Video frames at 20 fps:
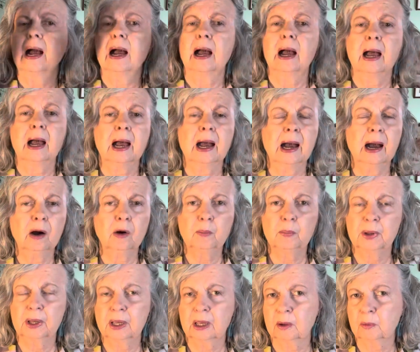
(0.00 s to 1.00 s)
how
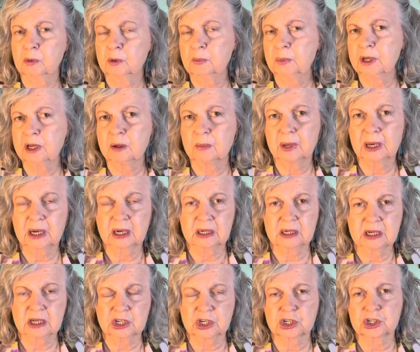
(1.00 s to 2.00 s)
big it would be to make a
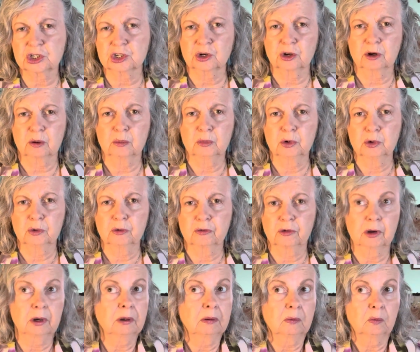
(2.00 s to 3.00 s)
decision on a move.
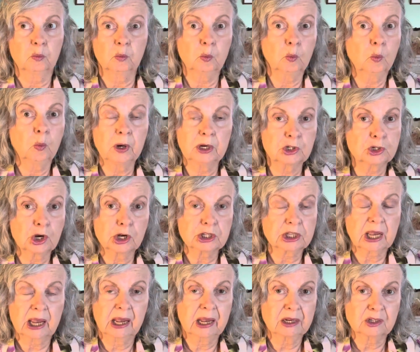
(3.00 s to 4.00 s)
We
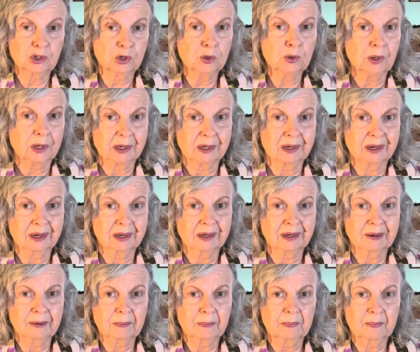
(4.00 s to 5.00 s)
just can't do it.
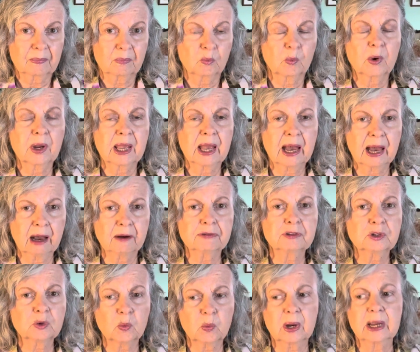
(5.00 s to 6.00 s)
We have
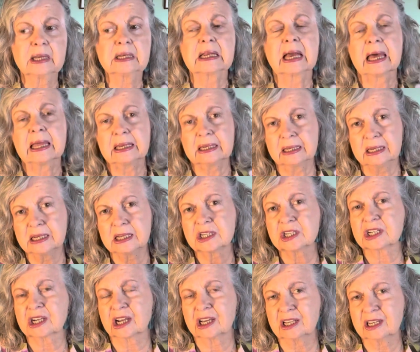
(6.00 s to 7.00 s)
to wait at
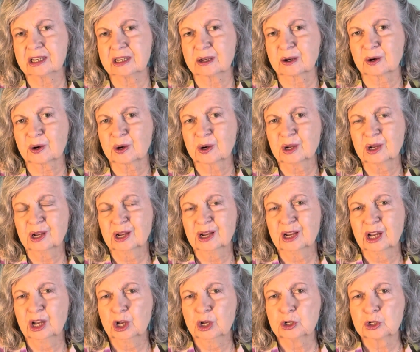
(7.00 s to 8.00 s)
least a year.
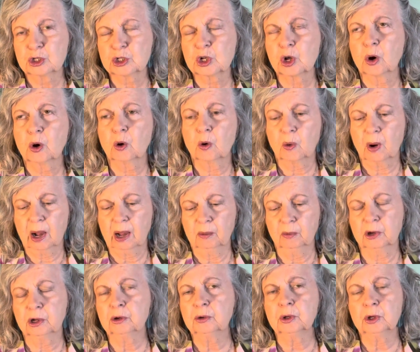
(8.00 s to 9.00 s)
So I
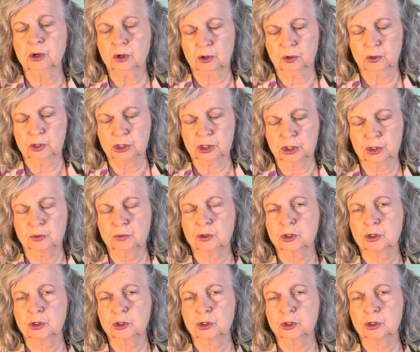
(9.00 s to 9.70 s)
want to encourage you,